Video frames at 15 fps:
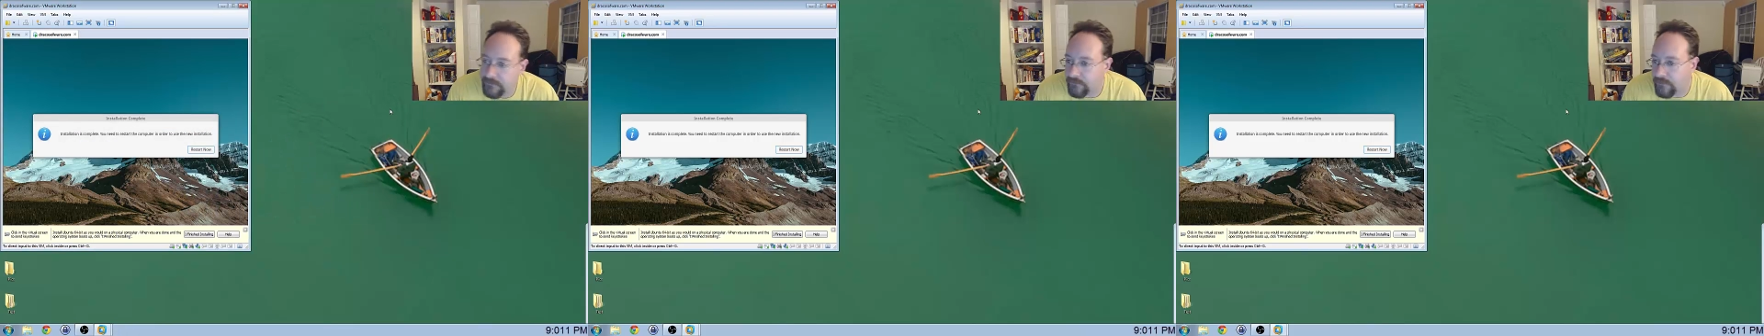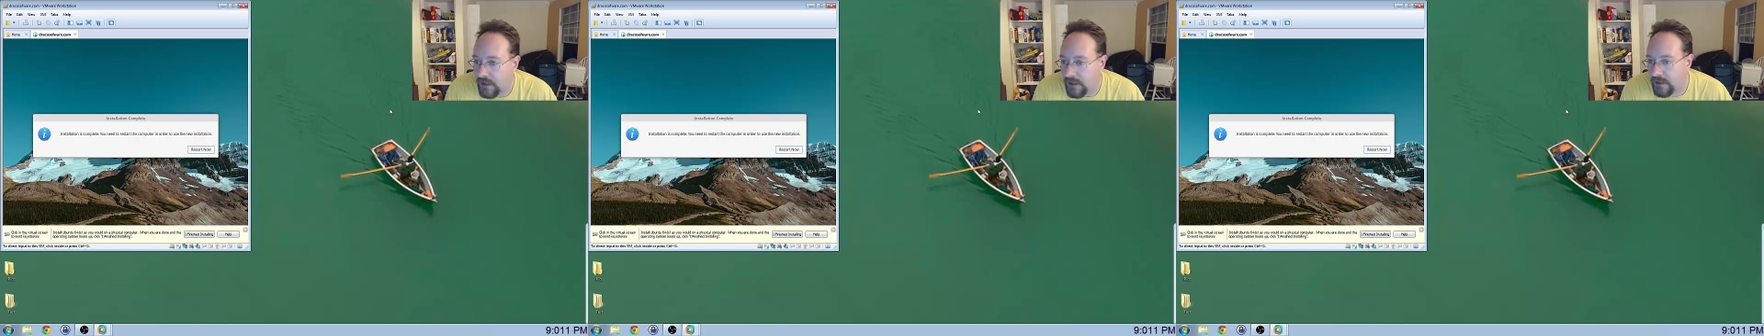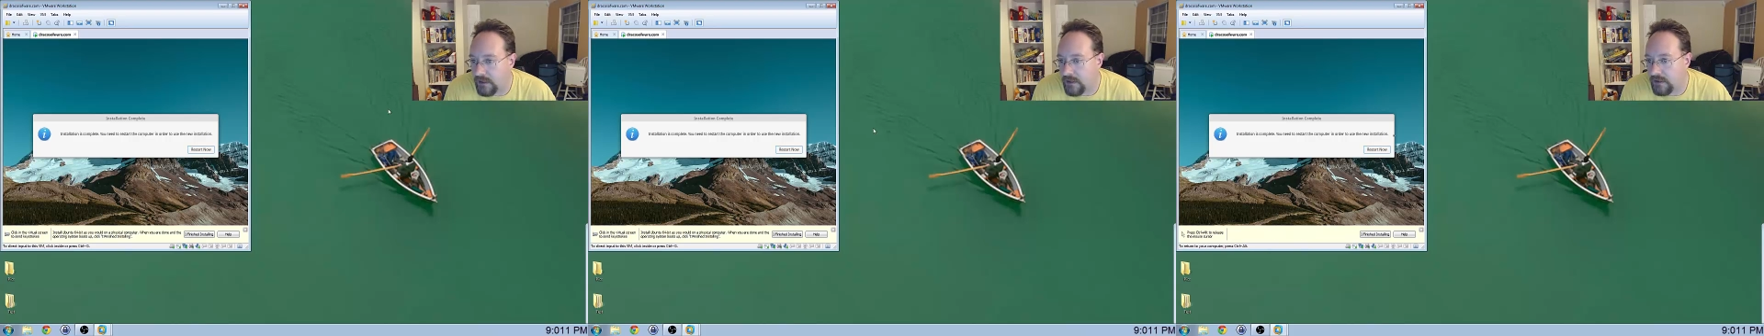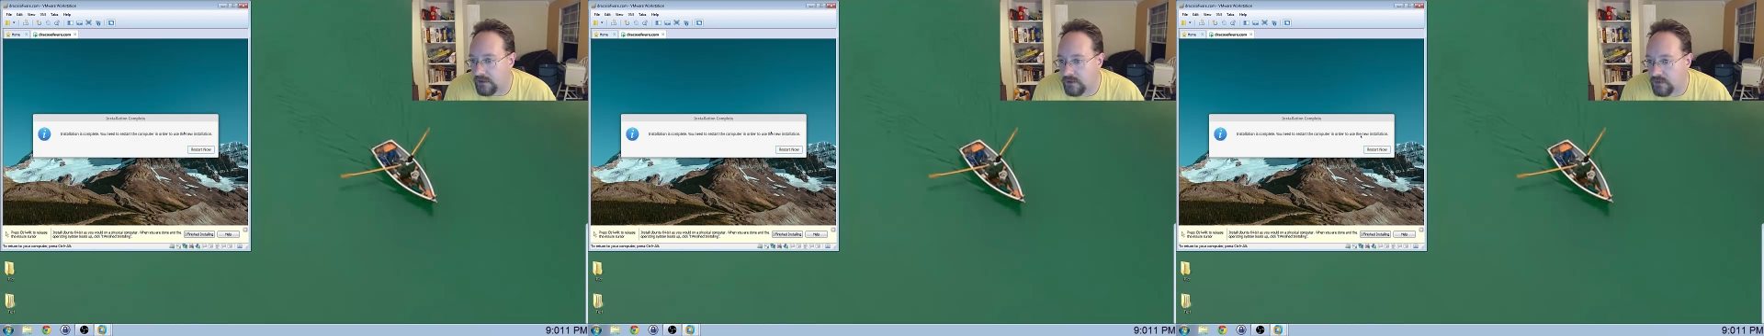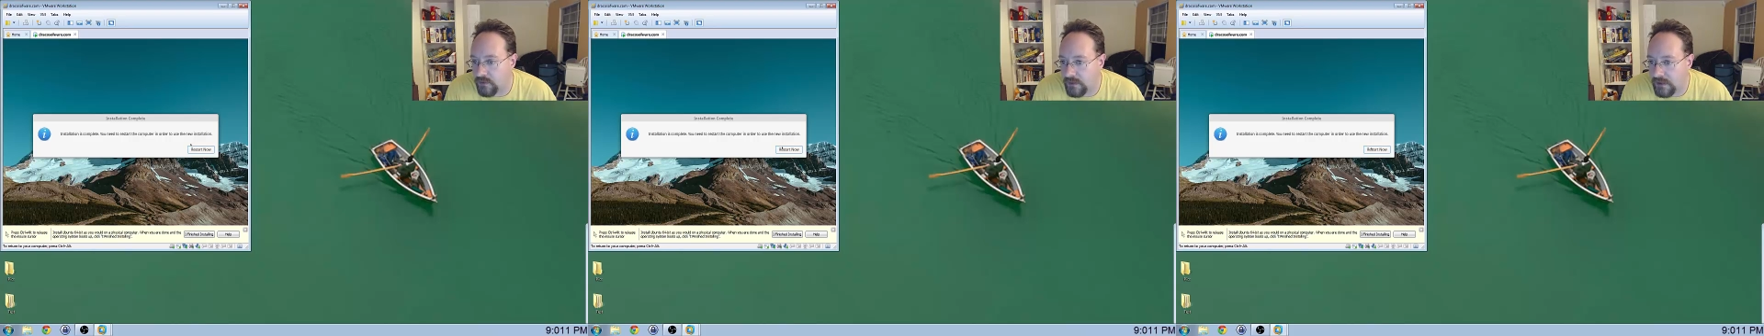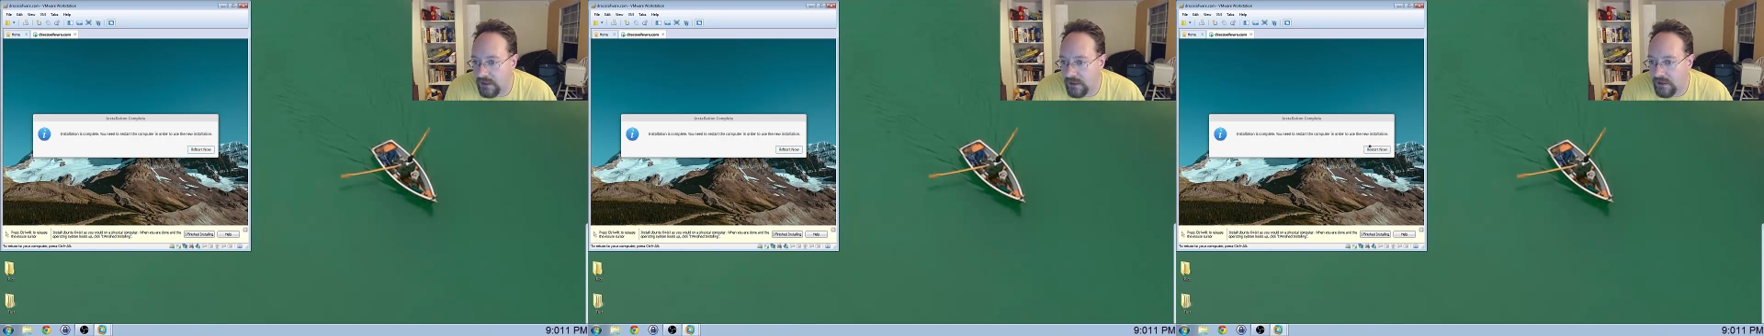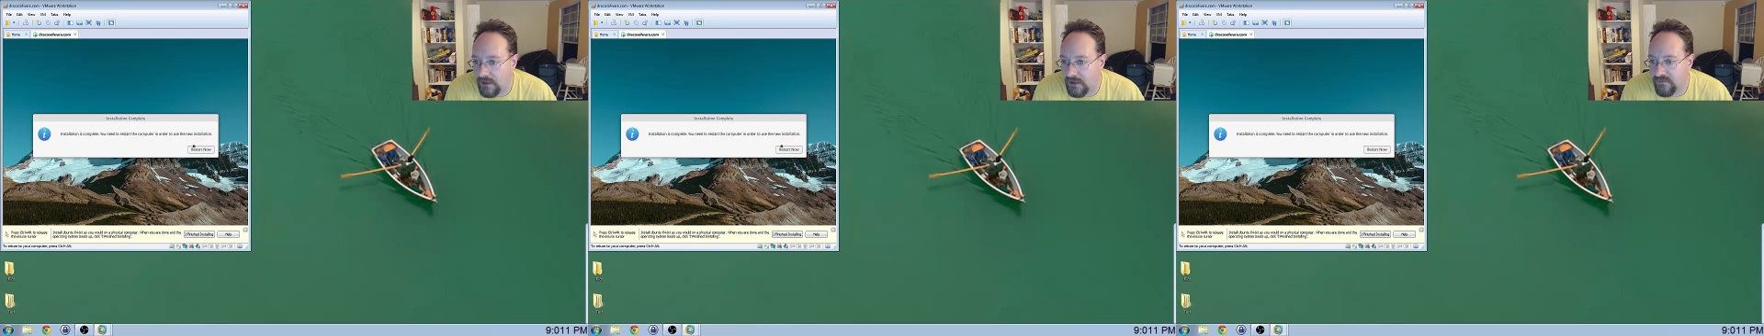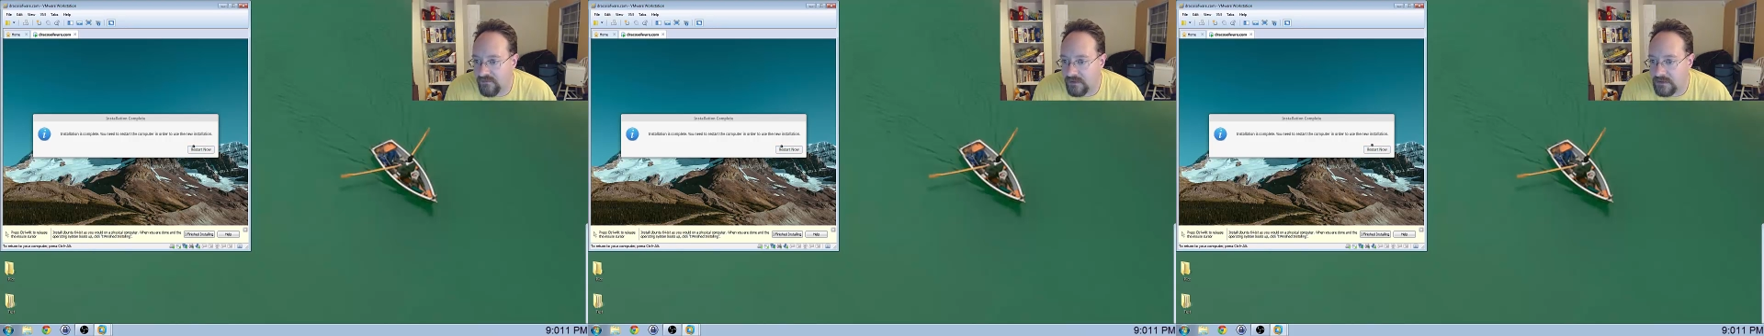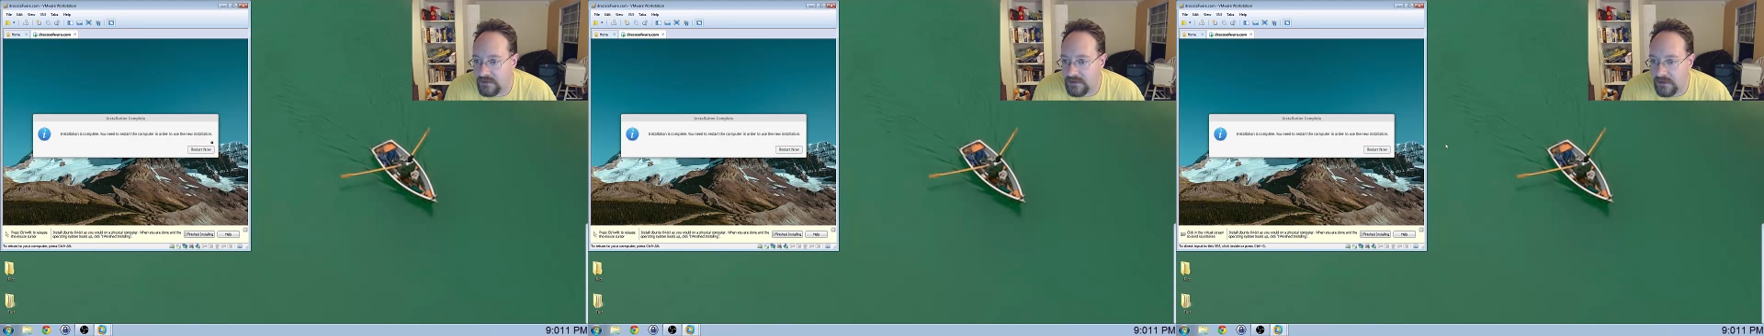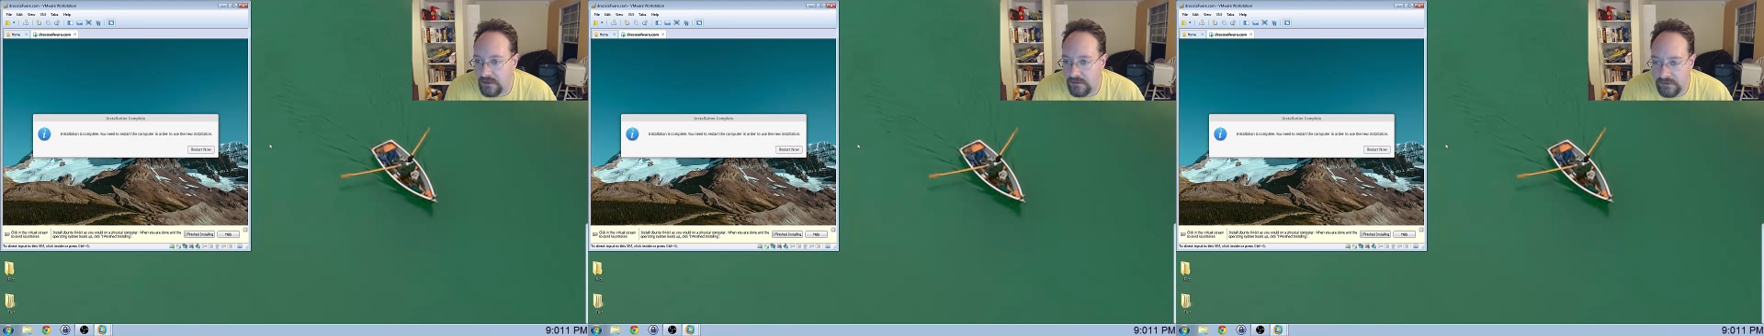and we have
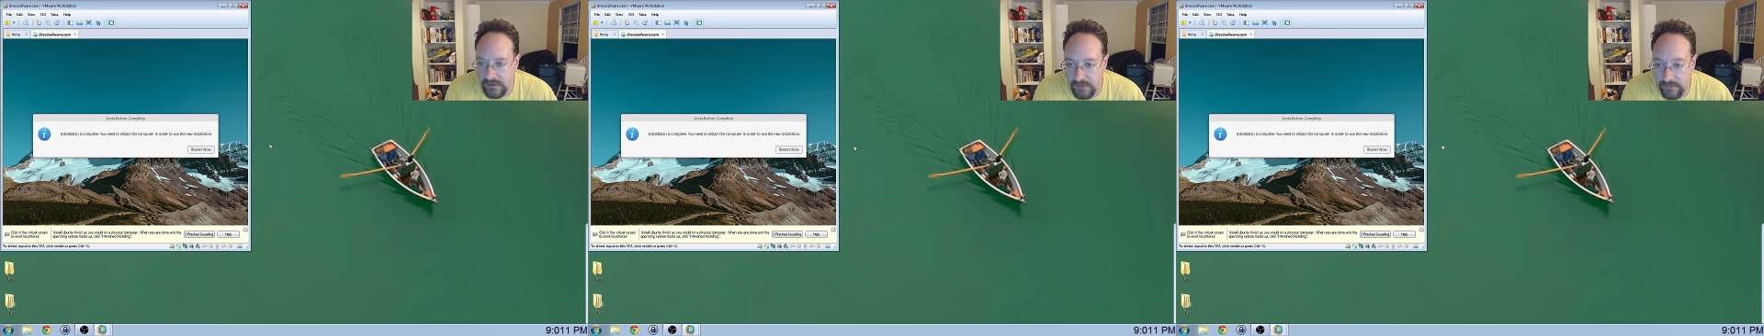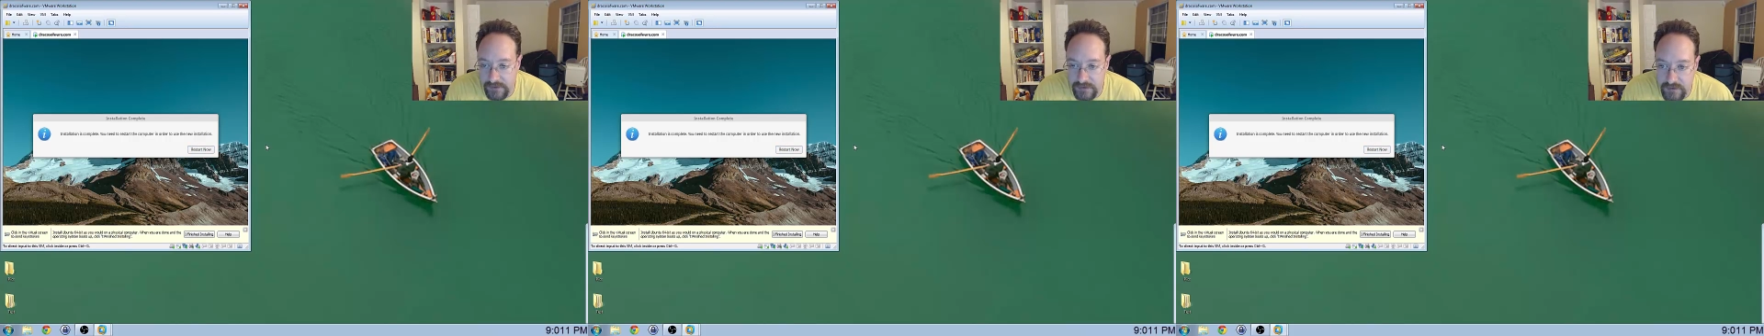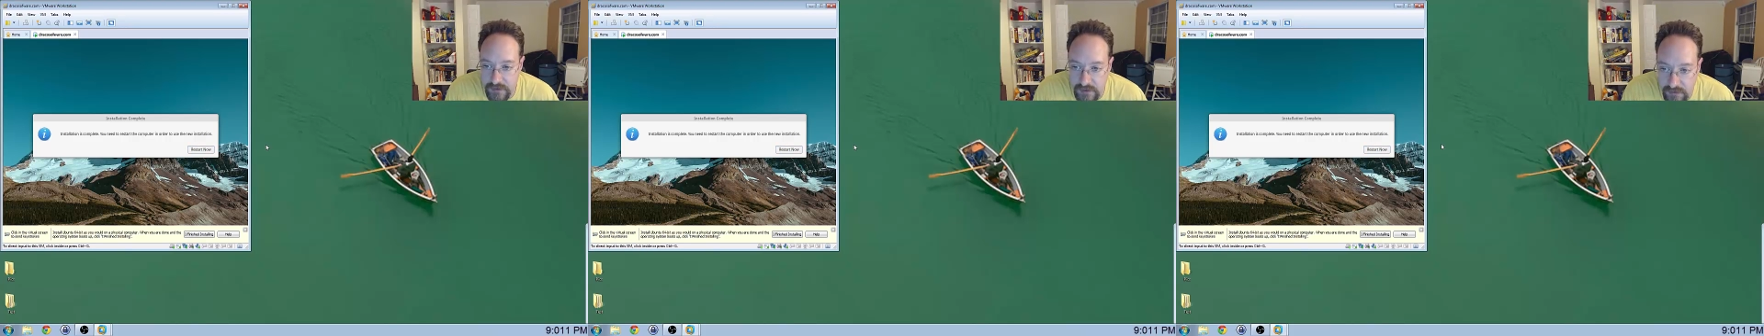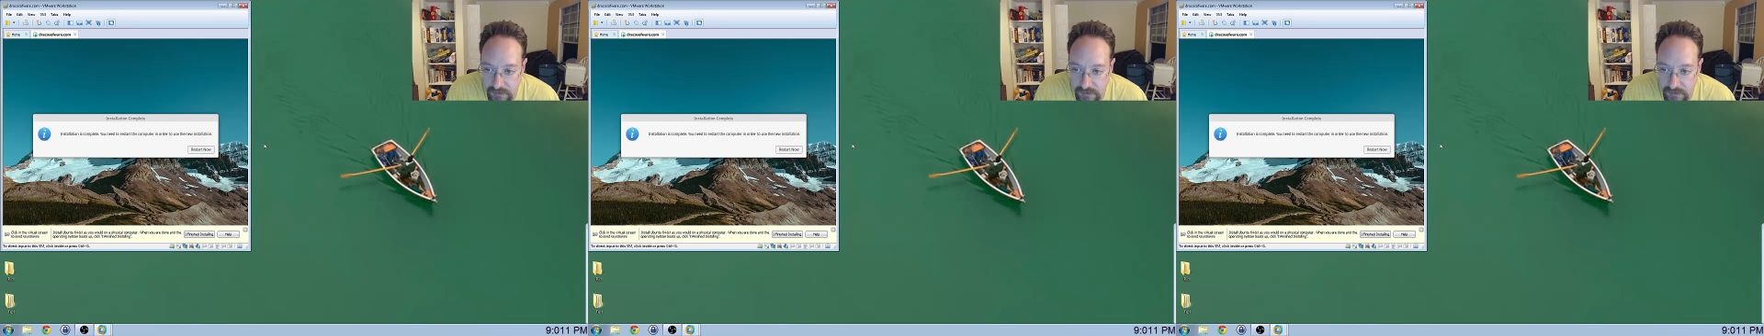installed ElementaryOS.